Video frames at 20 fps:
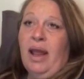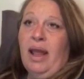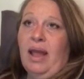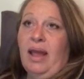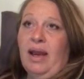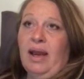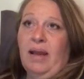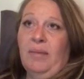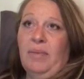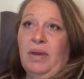
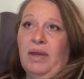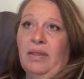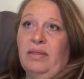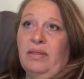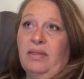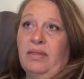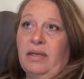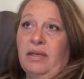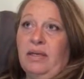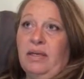And I'm
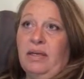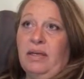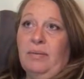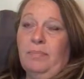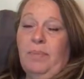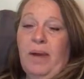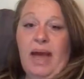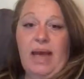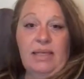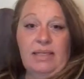in
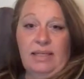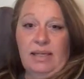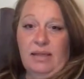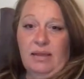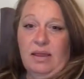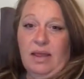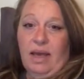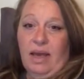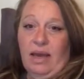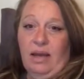the
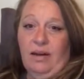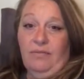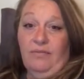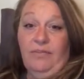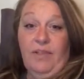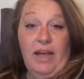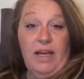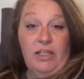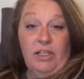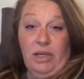passing lane,
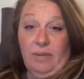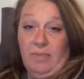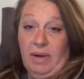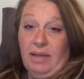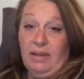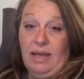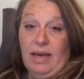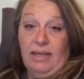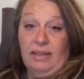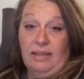flashing
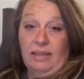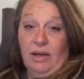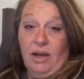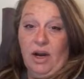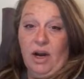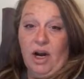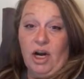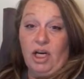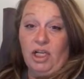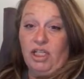my lights at
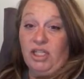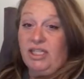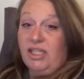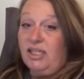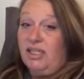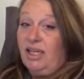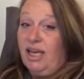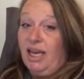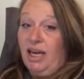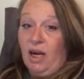cars
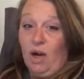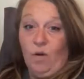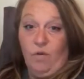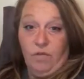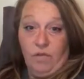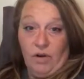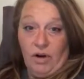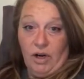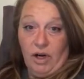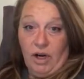to get
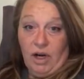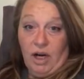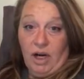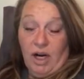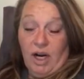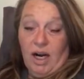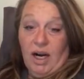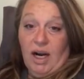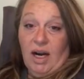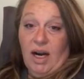over.
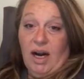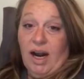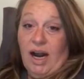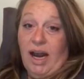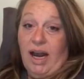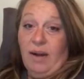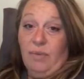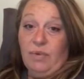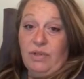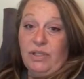
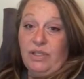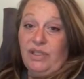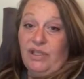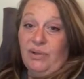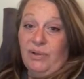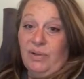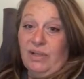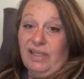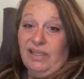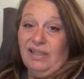I was
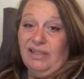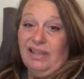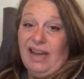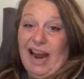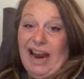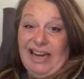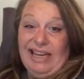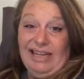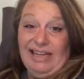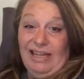doing
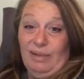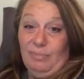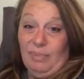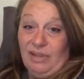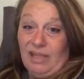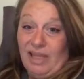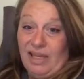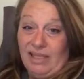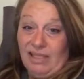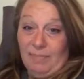90
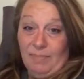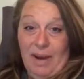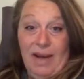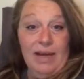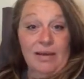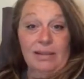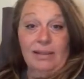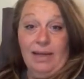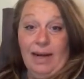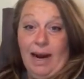plus
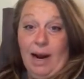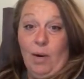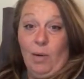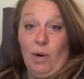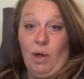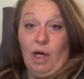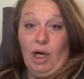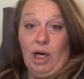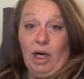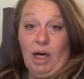miles an
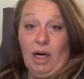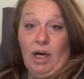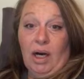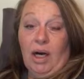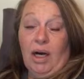hour.